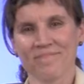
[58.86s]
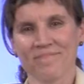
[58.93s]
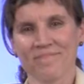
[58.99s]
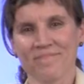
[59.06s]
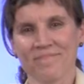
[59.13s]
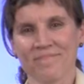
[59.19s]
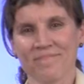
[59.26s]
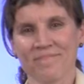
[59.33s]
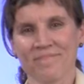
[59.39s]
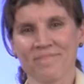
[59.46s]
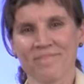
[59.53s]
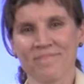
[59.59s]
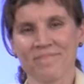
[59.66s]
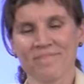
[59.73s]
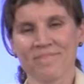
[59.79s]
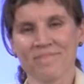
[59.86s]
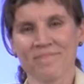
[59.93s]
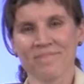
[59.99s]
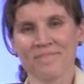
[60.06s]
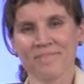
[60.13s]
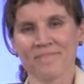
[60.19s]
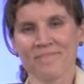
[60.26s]

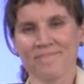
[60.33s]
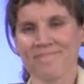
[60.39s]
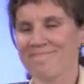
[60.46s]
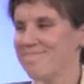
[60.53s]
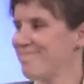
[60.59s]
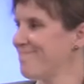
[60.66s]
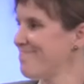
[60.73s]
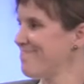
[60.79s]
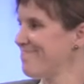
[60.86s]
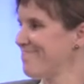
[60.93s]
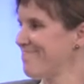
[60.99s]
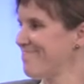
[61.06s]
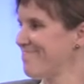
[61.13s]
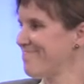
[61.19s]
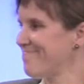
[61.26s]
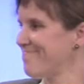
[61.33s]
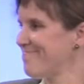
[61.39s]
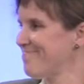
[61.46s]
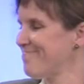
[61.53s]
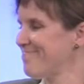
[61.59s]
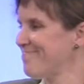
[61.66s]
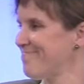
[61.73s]

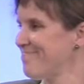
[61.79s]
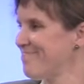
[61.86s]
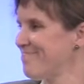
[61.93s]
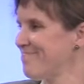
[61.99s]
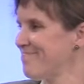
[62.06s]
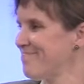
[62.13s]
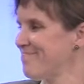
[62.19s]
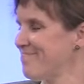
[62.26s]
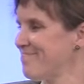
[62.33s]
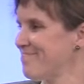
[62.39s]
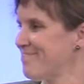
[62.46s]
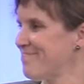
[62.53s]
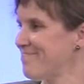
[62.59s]
The person shown says nothing.